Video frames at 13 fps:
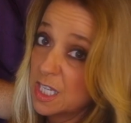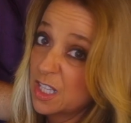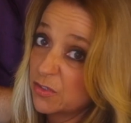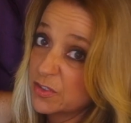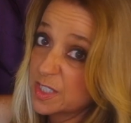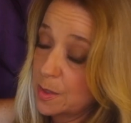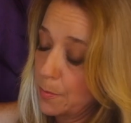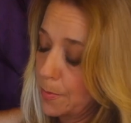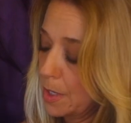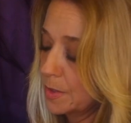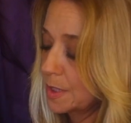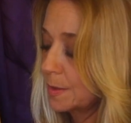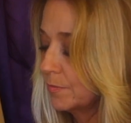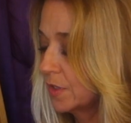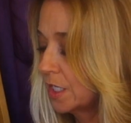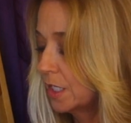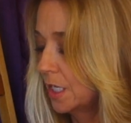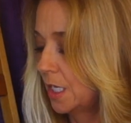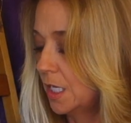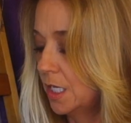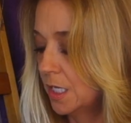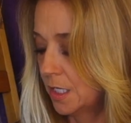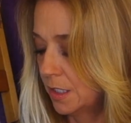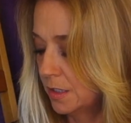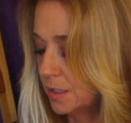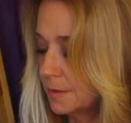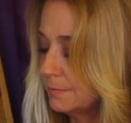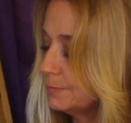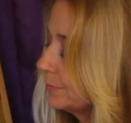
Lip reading: yellow for something else. And,